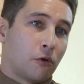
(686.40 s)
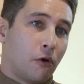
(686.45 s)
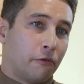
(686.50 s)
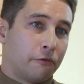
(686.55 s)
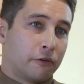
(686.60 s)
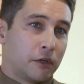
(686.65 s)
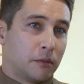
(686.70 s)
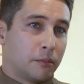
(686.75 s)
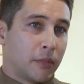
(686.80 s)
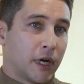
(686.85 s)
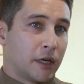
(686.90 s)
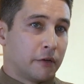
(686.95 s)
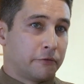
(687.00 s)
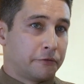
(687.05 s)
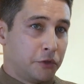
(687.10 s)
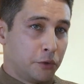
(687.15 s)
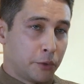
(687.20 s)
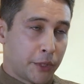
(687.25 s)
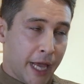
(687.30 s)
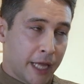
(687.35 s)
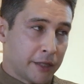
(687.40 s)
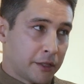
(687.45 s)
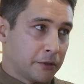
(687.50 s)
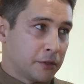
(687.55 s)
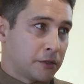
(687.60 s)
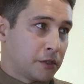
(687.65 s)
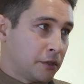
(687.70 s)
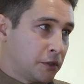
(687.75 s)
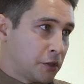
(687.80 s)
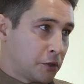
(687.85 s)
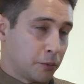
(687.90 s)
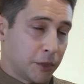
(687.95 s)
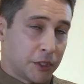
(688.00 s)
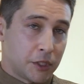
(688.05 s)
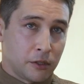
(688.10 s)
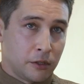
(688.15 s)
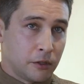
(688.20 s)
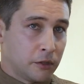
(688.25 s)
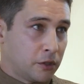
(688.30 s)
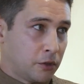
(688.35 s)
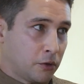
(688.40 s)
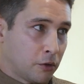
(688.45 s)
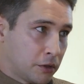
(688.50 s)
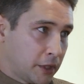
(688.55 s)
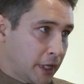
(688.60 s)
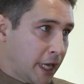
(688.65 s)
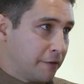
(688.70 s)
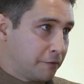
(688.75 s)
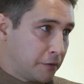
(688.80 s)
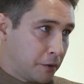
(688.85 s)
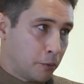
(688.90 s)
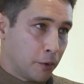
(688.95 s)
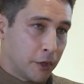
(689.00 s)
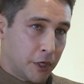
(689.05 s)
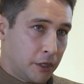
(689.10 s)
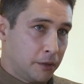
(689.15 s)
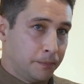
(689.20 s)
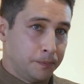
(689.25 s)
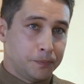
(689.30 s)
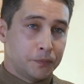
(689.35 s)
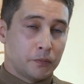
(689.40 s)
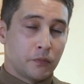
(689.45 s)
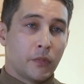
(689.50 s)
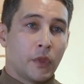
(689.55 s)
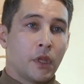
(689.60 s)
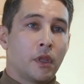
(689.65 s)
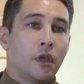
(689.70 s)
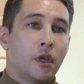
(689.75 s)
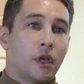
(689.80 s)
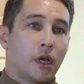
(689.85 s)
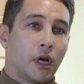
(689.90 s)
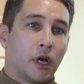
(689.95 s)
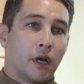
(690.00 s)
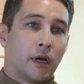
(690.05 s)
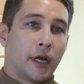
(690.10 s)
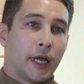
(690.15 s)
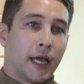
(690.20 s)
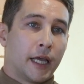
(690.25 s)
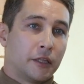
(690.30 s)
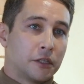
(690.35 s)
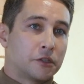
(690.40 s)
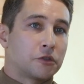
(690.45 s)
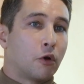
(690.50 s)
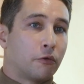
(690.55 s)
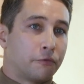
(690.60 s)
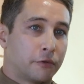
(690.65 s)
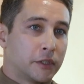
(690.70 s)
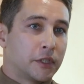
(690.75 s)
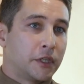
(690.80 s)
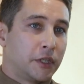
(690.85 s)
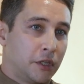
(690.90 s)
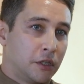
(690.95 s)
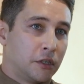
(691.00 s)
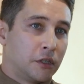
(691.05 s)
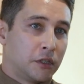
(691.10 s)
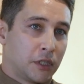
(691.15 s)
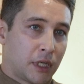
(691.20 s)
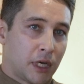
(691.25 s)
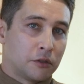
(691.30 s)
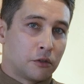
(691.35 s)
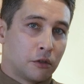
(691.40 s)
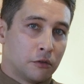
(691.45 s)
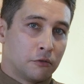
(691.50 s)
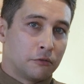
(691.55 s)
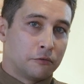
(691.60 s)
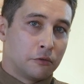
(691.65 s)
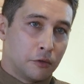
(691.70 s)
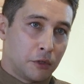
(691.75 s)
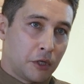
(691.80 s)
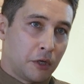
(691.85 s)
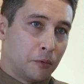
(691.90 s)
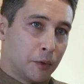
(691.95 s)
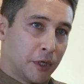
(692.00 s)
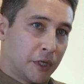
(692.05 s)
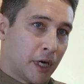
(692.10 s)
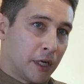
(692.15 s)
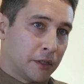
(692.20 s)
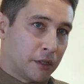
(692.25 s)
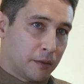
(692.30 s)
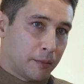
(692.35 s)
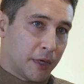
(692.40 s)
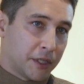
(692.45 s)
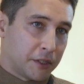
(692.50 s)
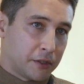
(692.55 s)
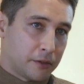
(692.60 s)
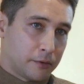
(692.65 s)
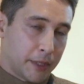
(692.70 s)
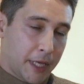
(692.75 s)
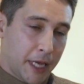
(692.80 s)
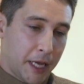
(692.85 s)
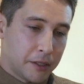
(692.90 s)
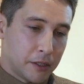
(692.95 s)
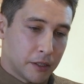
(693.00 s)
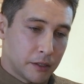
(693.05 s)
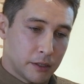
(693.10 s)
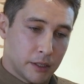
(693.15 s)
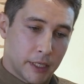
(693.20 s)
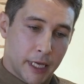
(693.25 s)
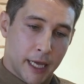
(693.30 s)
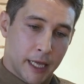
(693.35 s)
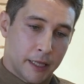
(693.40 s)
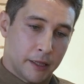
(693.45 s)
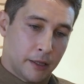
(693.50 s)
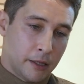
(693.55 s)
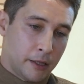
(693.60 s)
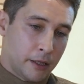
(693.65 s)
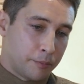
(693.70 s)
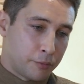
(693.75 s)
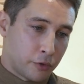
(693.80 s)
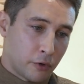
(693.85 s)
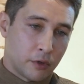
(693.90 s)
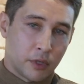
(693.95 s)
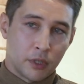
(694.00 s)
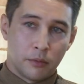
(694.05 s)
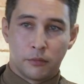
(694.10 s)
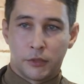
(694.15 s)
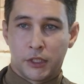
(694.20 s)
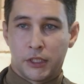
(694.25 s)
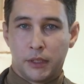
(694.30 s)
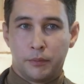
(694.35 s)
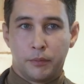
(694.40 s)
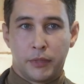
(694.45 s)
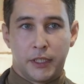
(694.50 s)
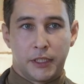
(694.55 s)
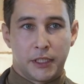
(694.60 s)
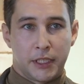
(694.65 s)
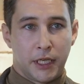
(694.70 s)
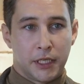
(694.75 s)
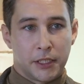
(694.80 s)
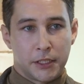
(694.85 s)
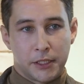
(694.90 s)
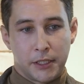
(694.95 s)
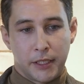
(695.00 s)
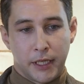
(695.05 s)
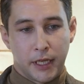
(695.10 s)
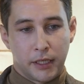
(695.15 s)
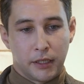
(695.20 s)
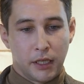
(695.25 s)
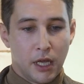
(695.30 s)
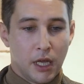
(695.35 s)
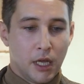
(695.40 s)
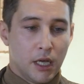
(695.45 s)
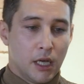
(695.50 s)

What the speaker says: offered by a few cantons in Switzerland, not everywhere. And it's offered here in Canton of Uri, where Andermatt is located. And the program simply says that